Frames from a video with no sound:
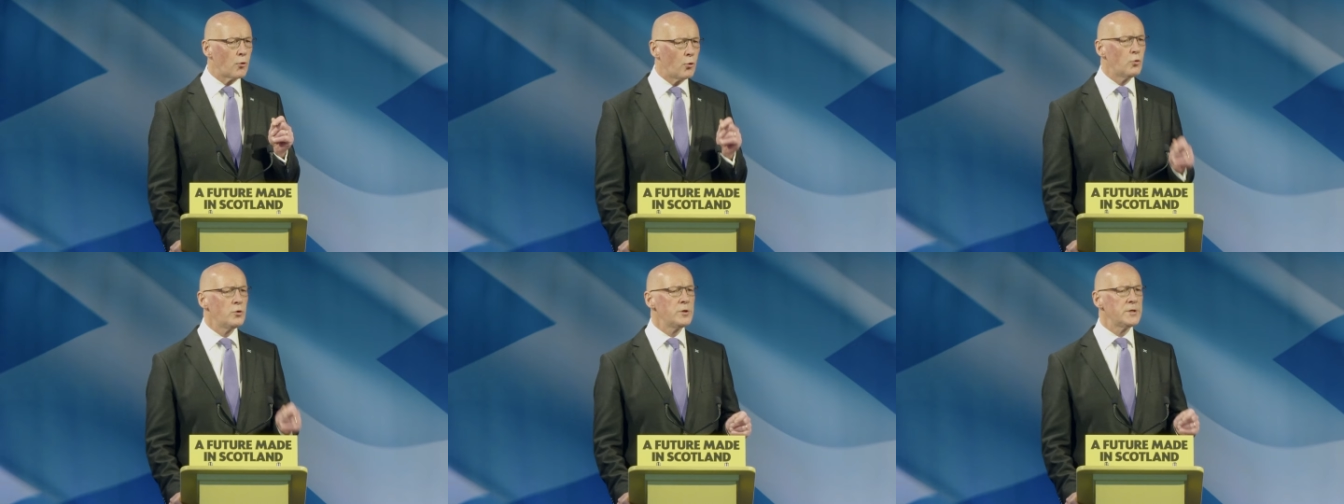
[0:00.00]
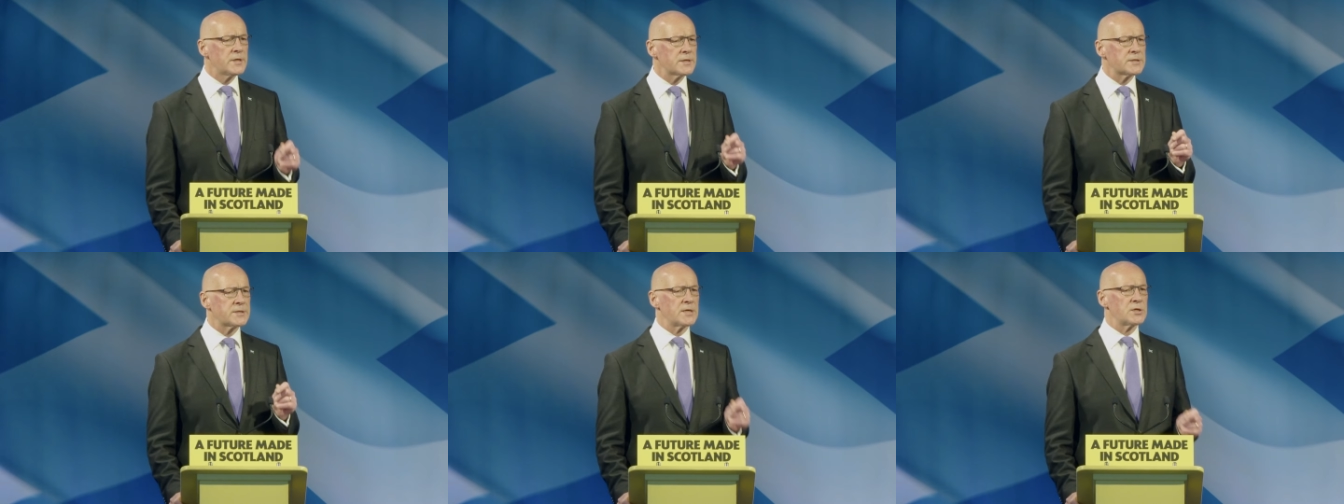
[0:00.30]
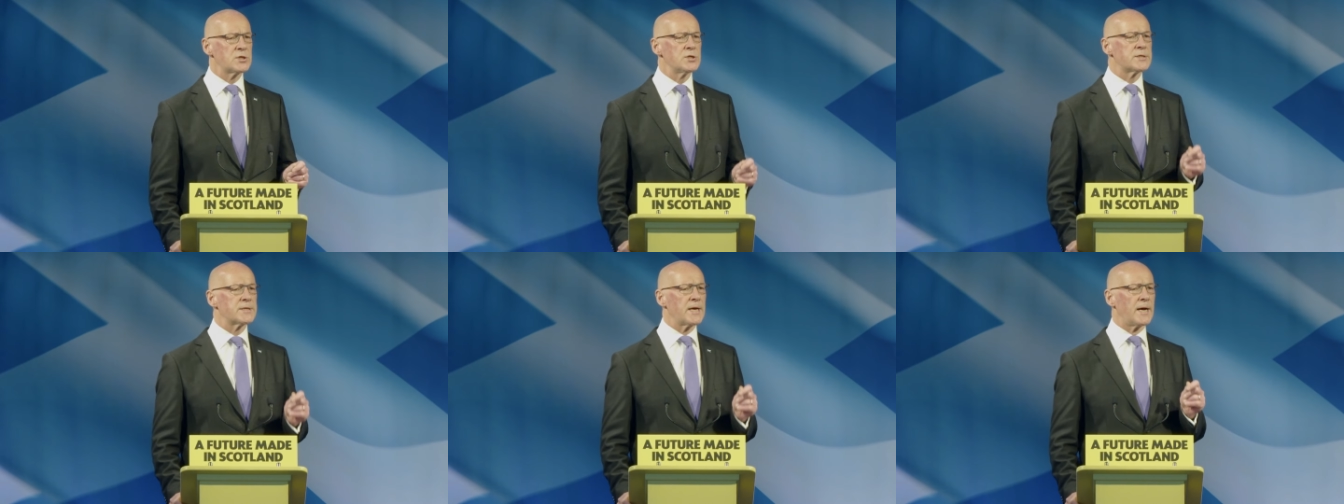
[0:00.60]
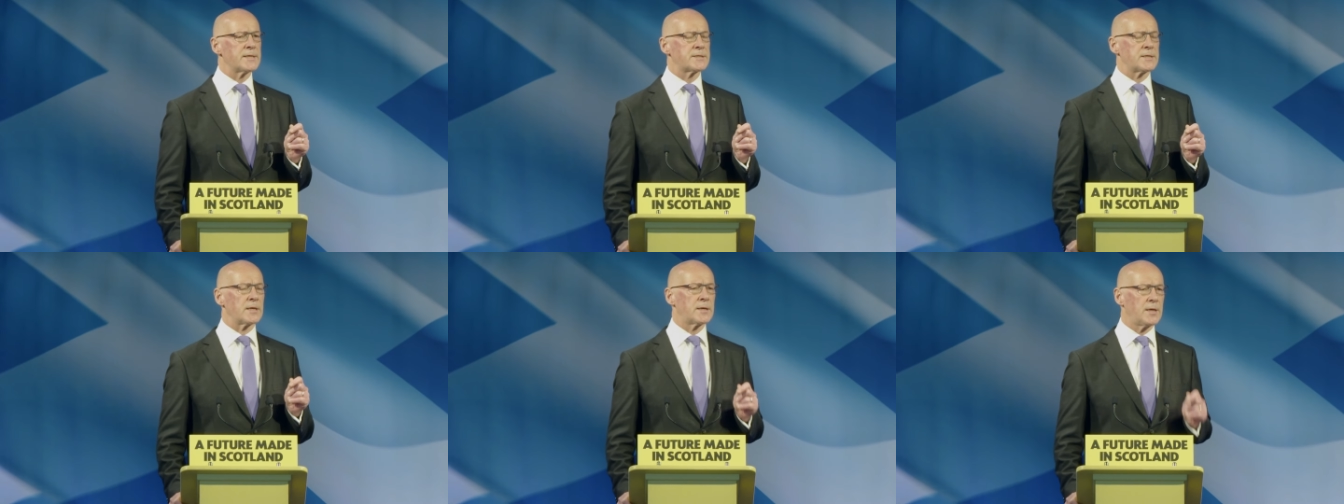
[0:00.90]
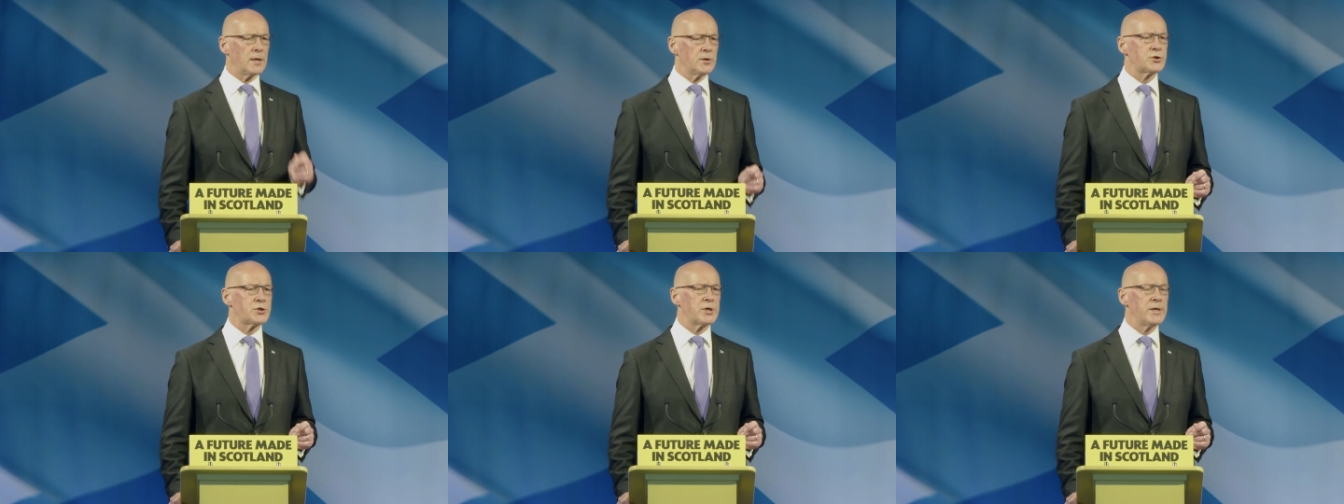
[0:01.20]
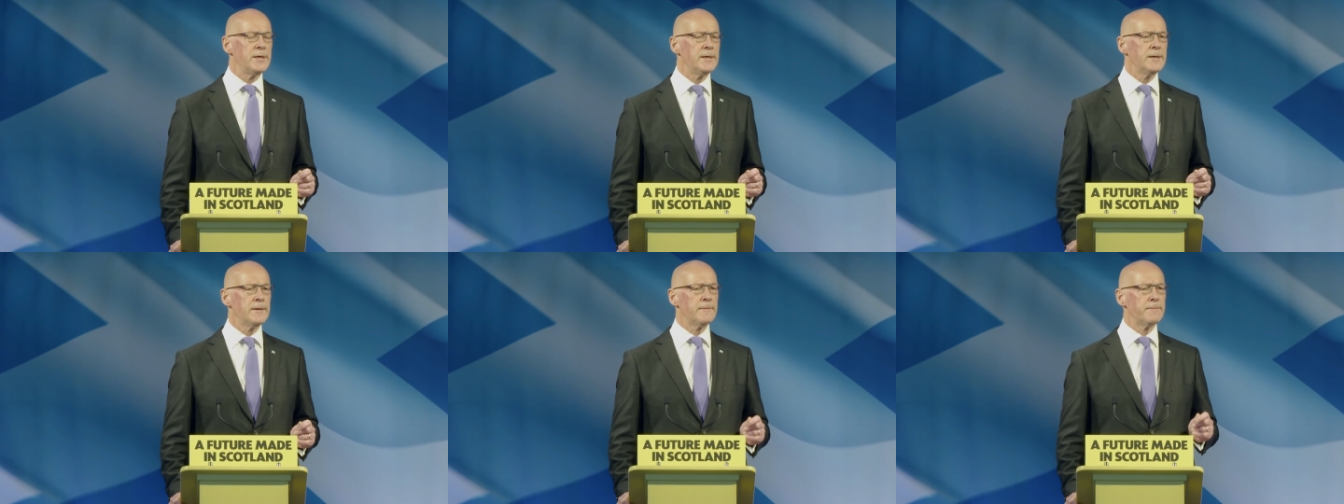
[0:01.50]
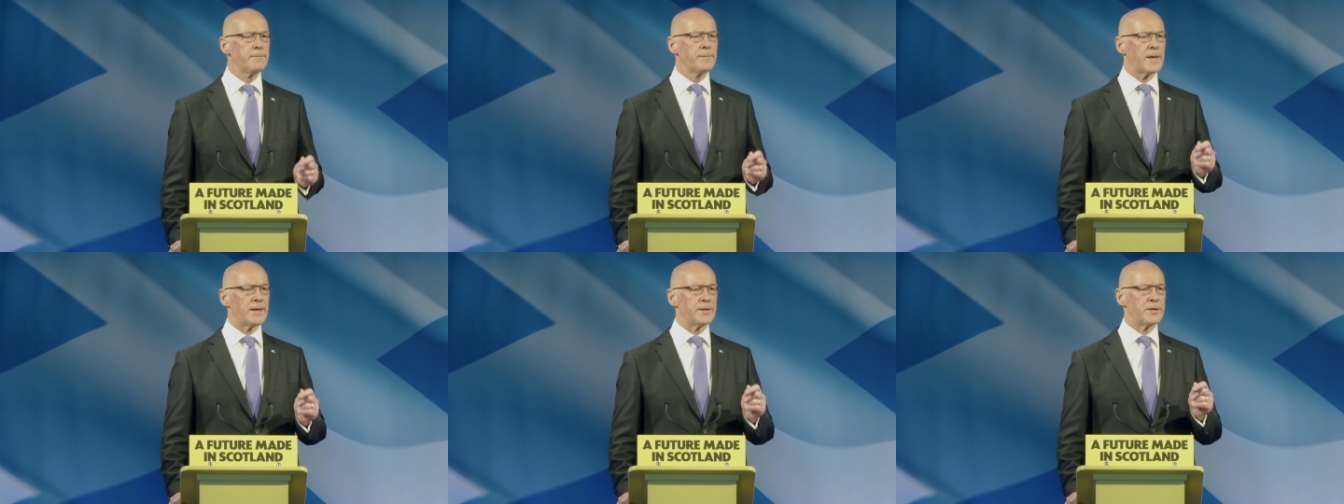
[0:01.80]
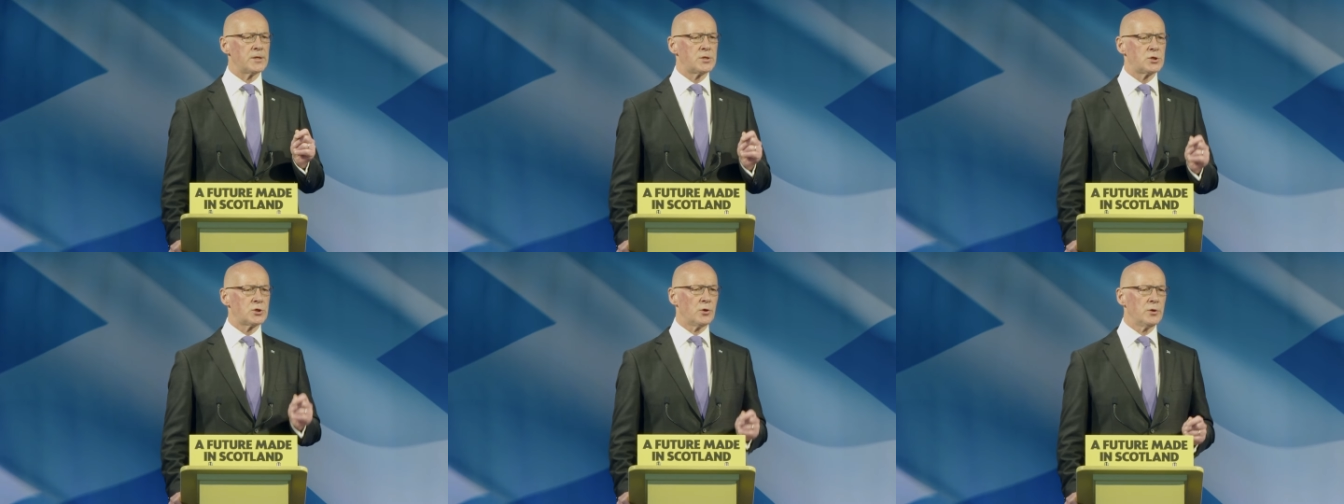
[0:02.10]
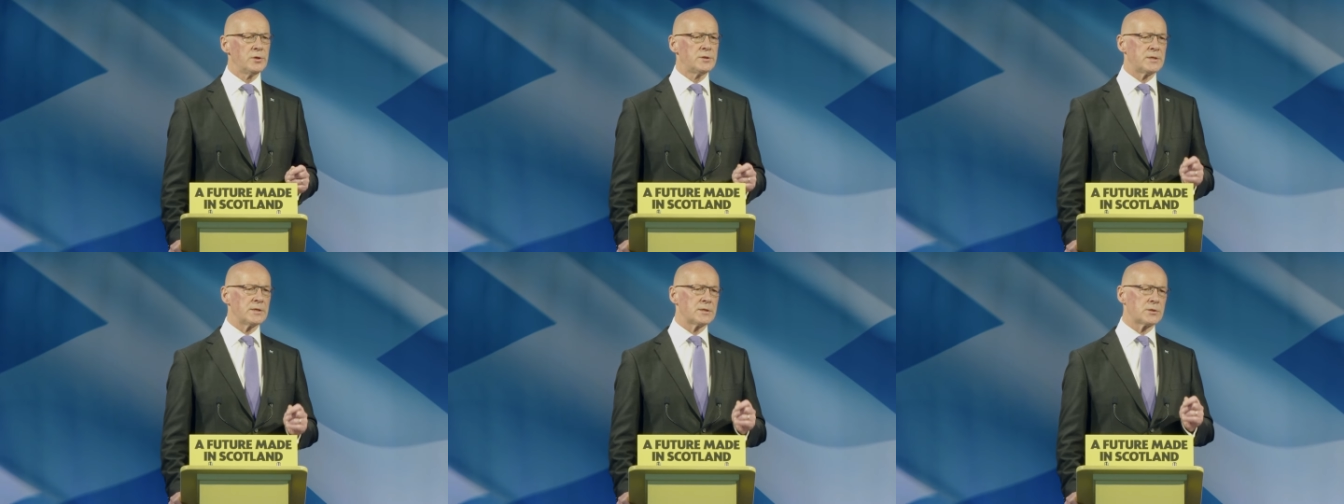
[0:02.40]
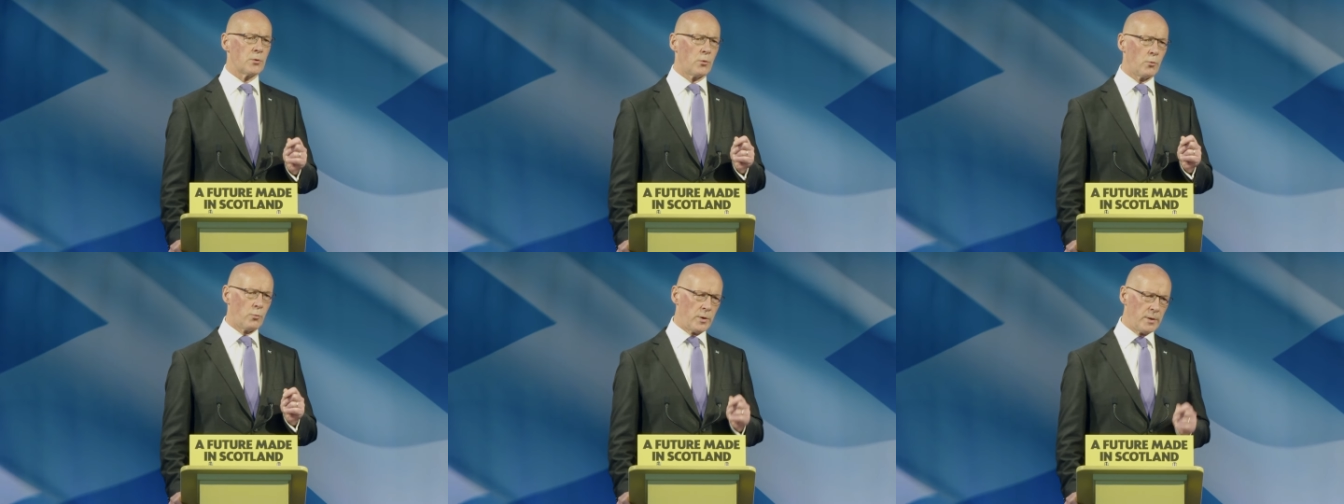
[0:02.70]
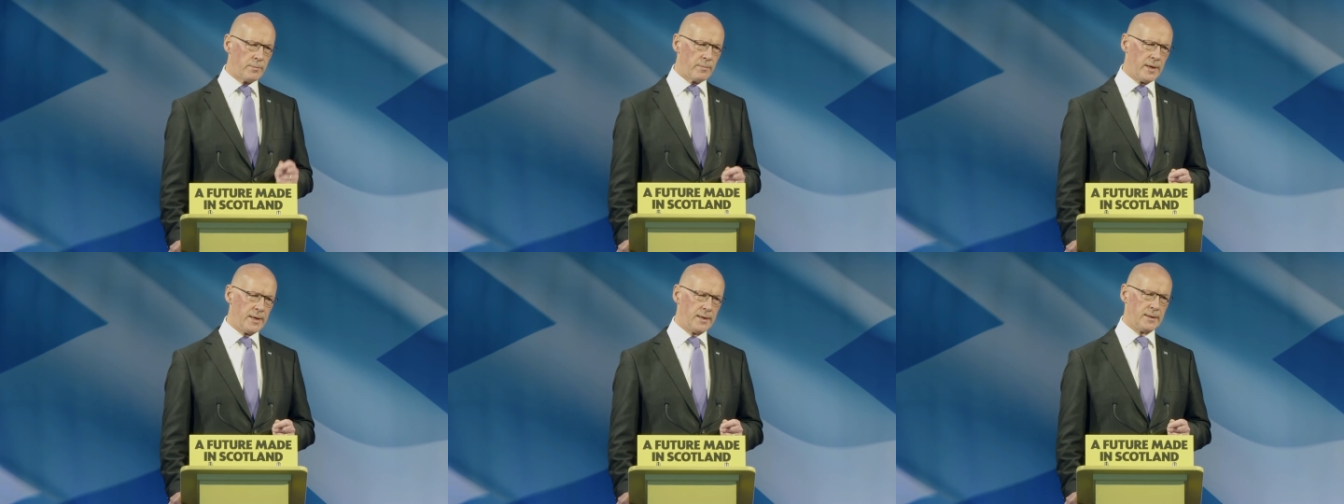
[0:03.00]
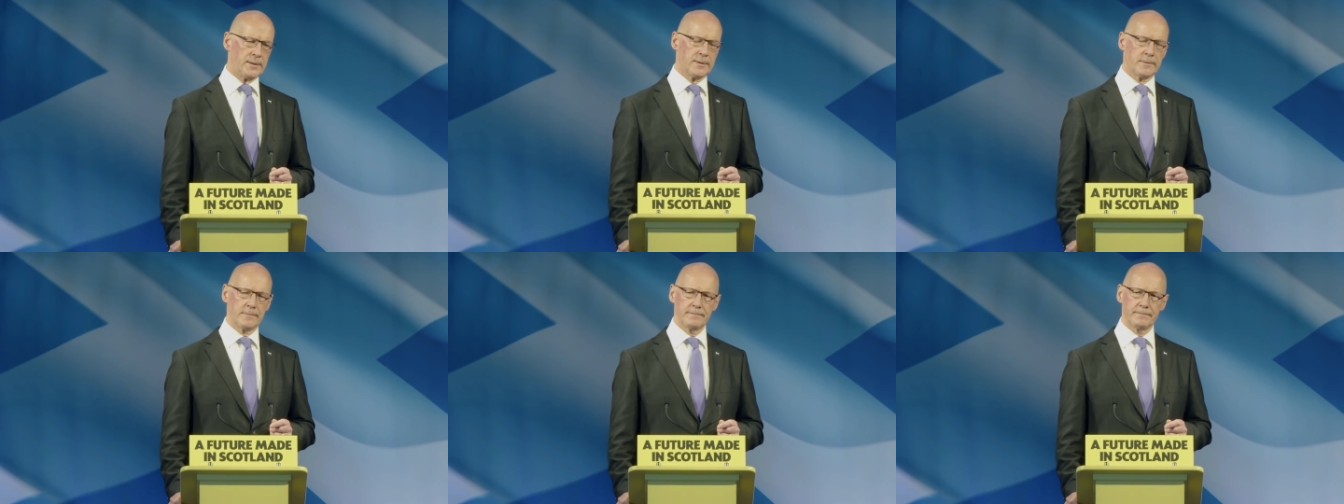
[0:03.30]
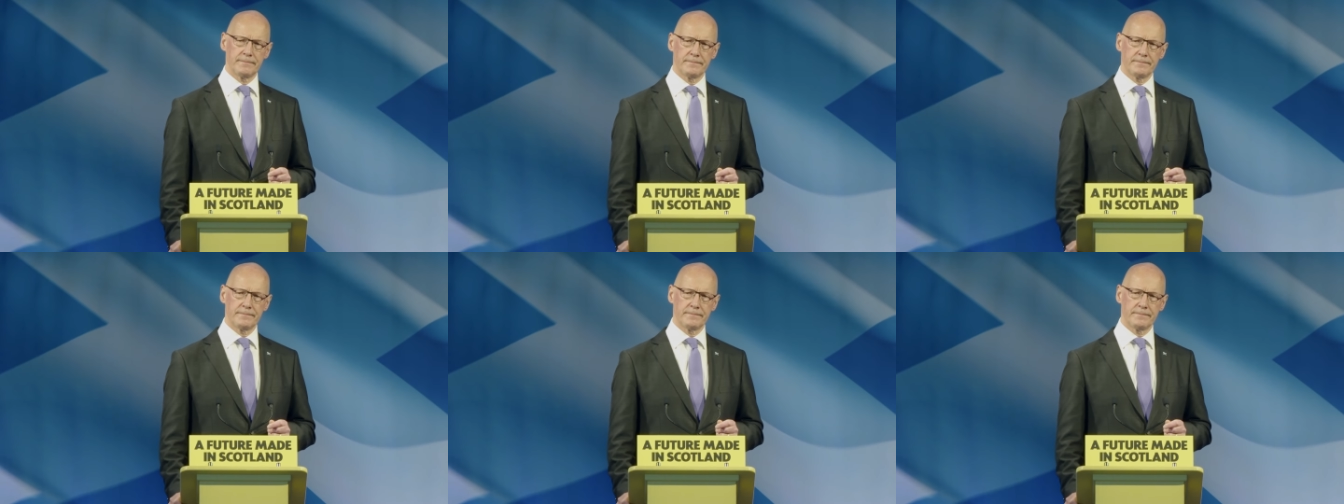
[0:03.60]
own decisions as a country and the choices we make.